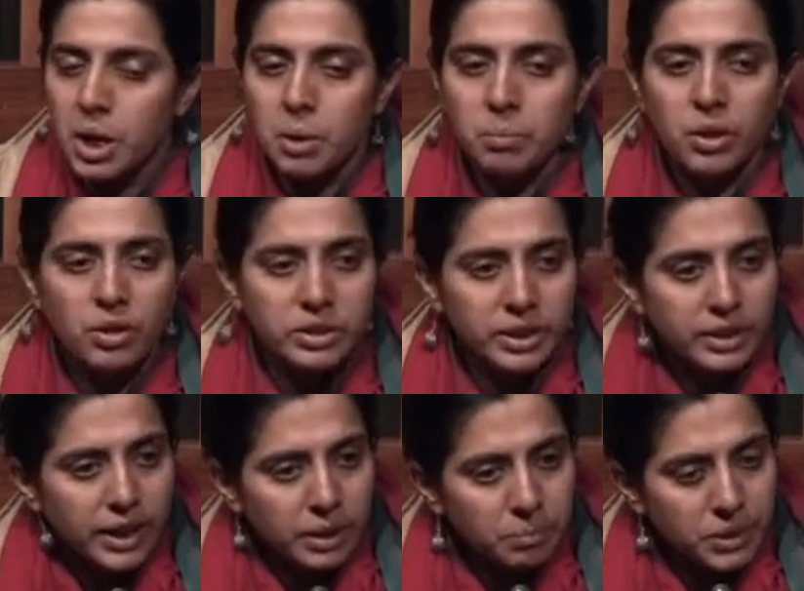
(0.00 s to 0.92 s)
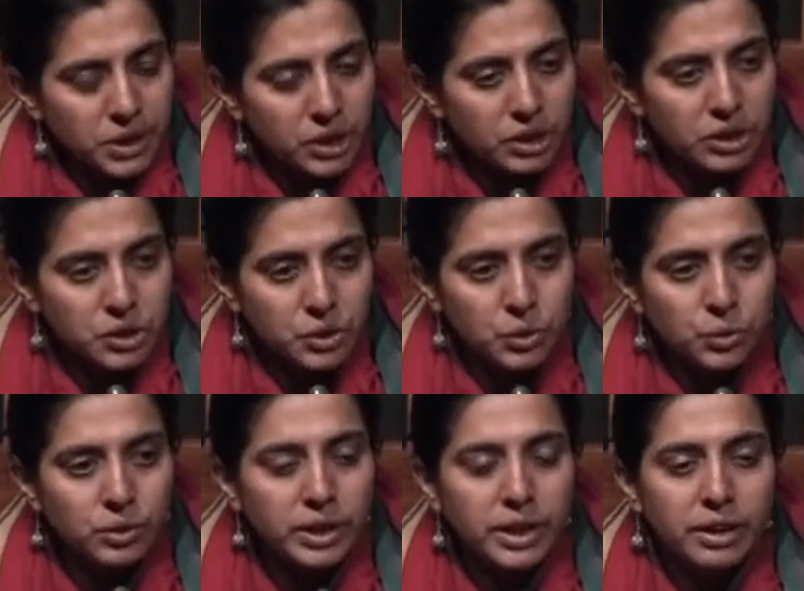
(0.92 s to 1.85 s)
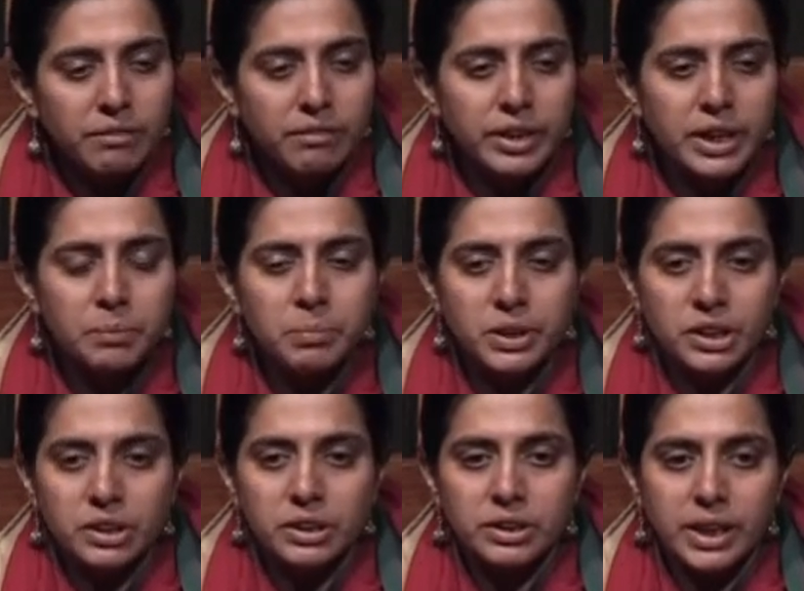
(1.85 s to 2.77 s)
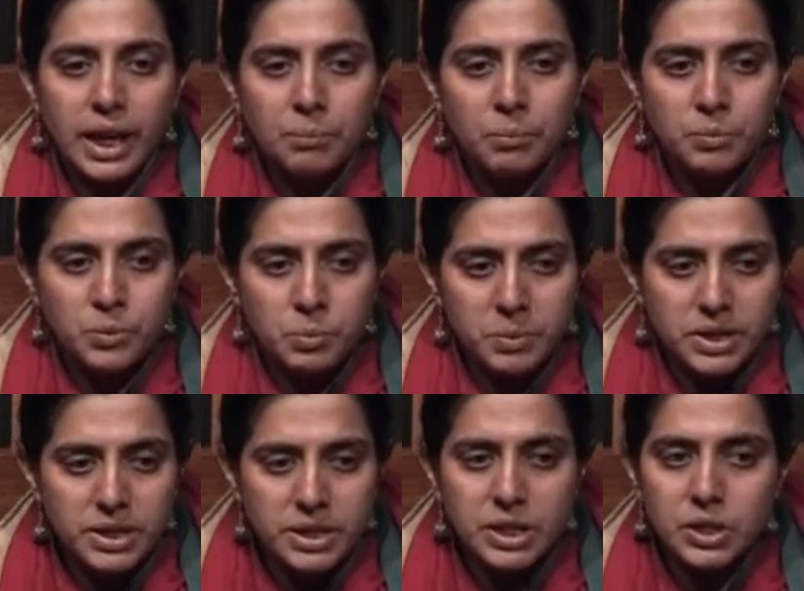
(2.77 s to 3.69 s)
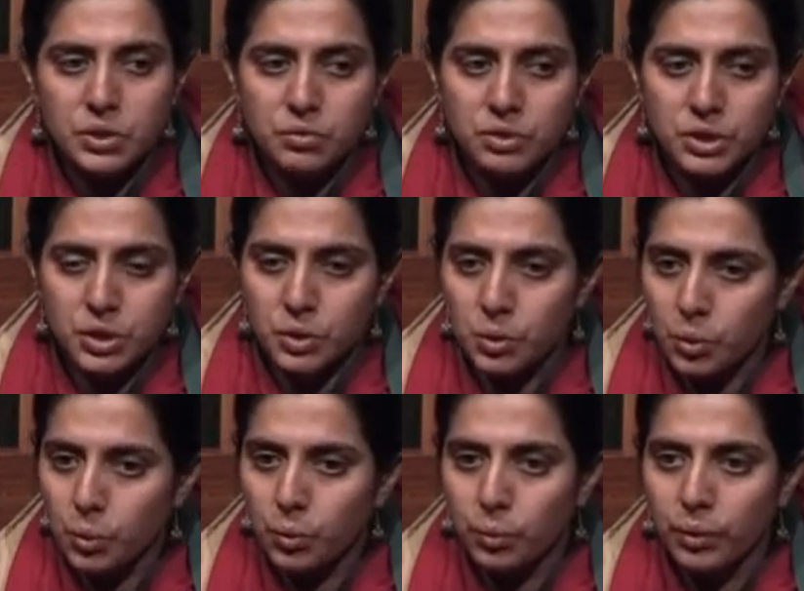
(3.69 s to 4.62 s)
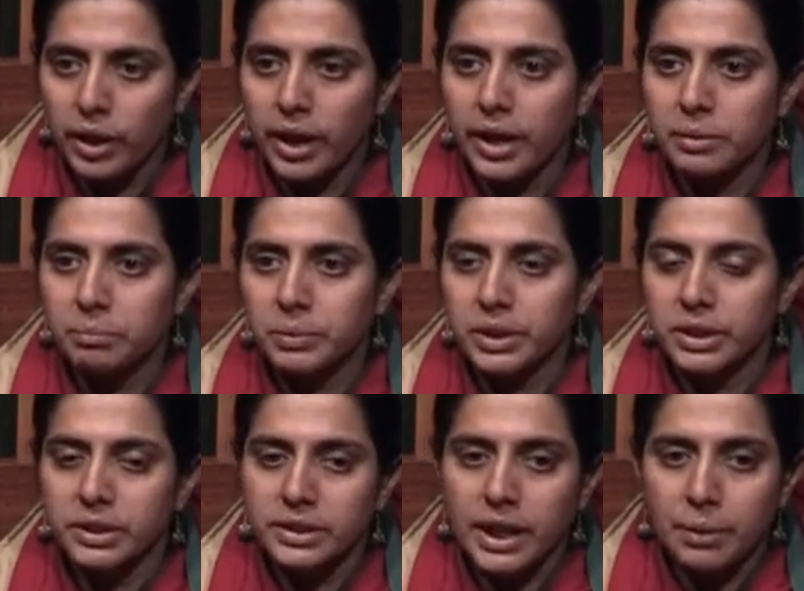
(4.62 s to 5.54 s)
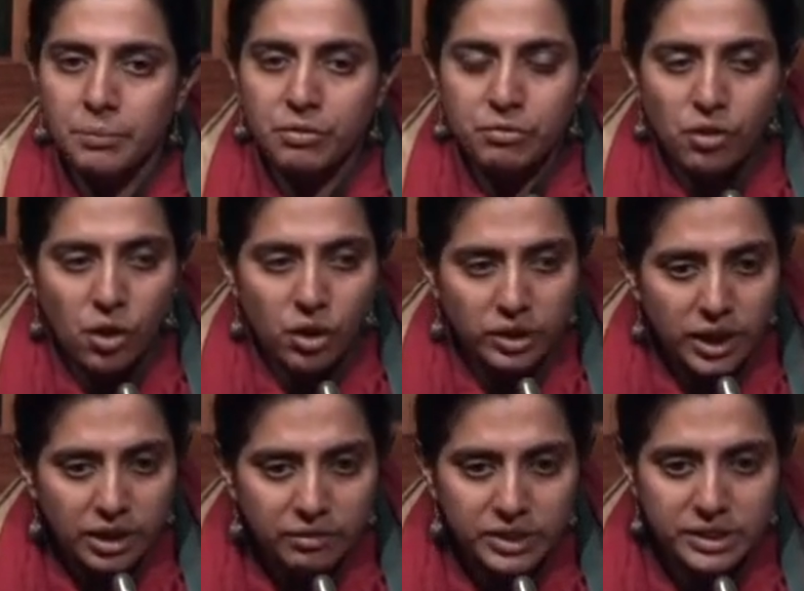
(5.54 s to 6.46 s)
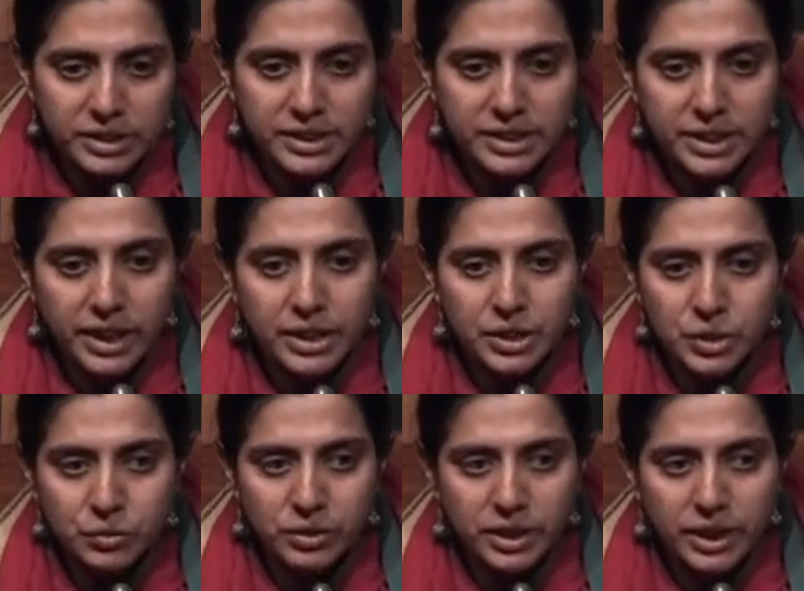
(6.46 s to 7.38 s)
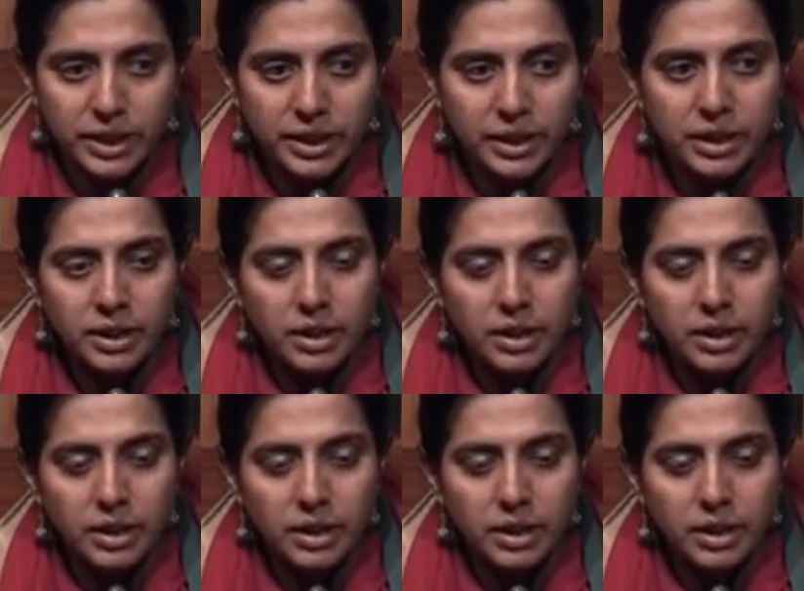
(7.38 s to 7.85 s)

Because in that particular zone, there are very particular type of species which grow and particular type of fauna which resides over there.